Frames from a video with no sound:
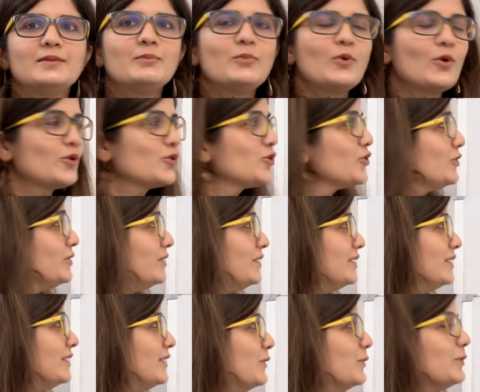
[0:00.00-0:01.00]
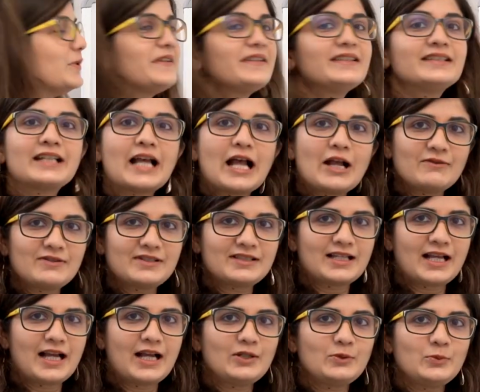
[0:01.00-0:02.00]
Bonjour, we will now
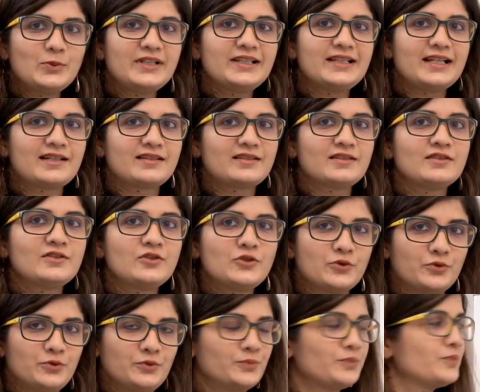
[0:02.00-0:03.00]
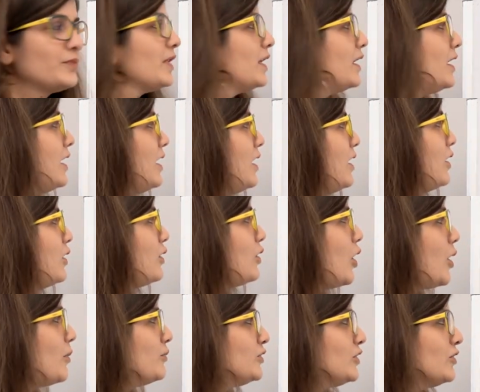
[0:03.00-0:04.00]
start with lesson 2.
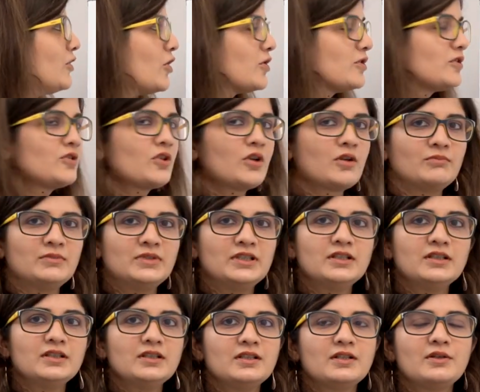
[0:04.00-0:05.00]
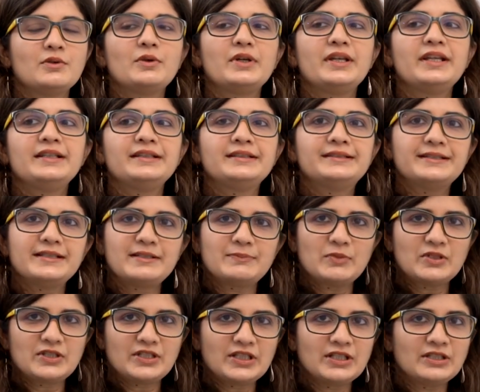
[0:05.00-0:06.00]
Comptons ensemble. In this
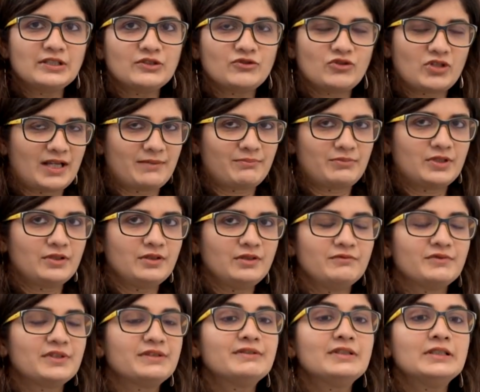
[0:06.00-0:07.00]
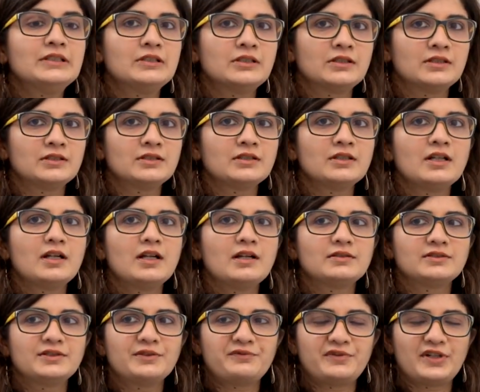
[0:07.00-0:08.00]
particular chapter, we will learn
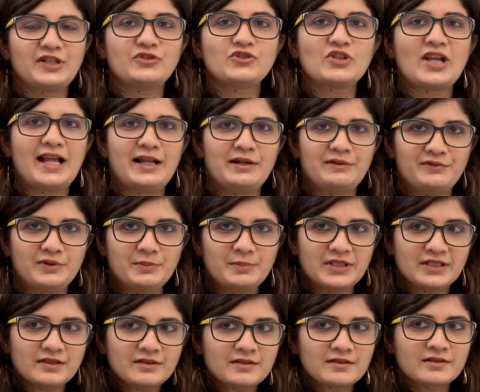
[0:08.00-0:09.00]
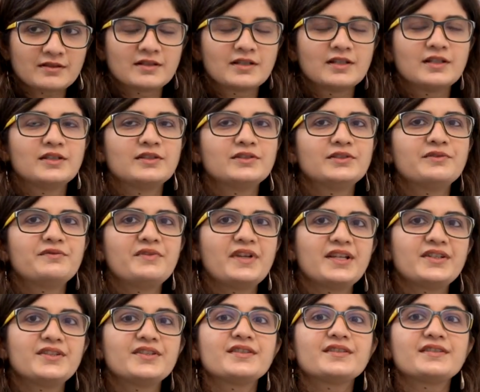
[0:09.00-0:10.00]
the French alphabets, the
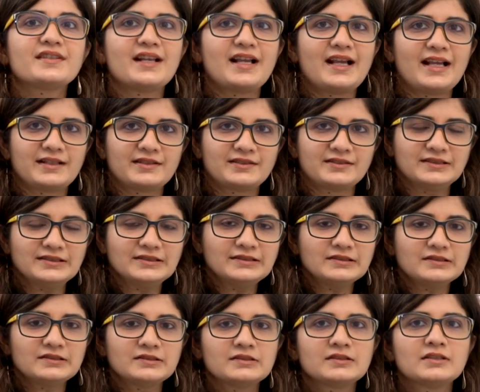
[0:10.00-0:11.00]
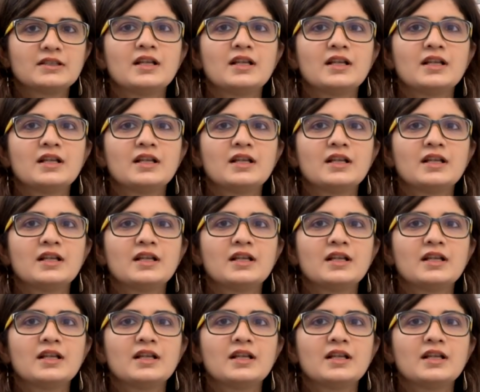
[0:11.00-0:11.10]
various accents,